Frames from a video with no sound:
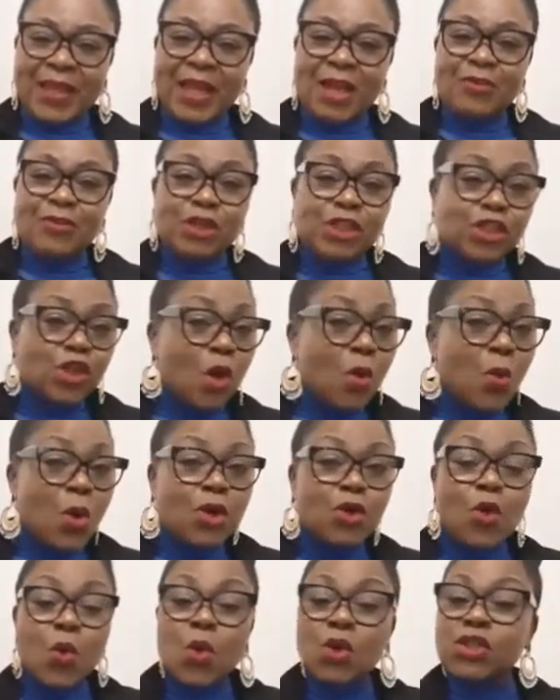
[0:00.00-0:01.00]
For
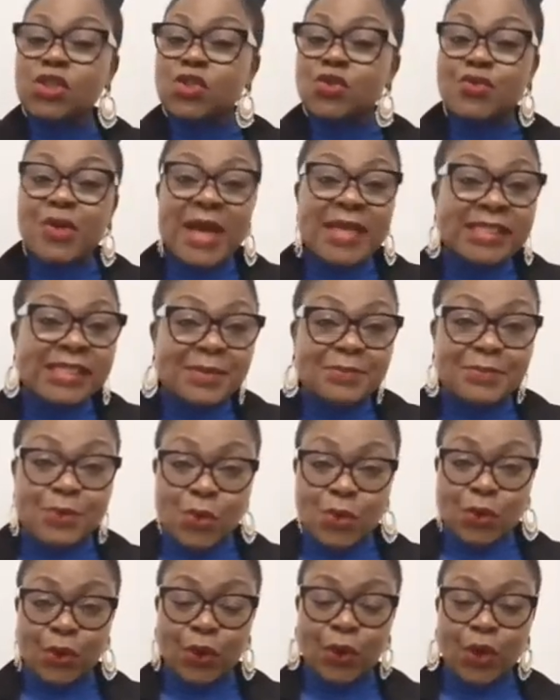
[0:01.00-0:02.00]
someone who wants to write a
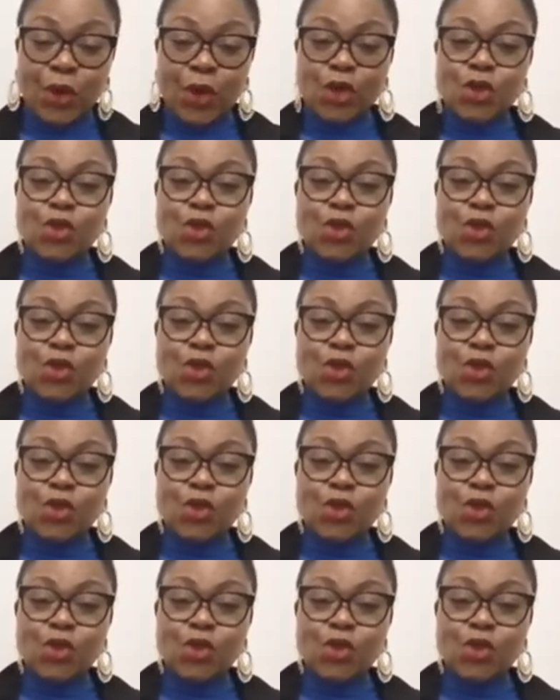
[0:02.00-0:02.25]
book,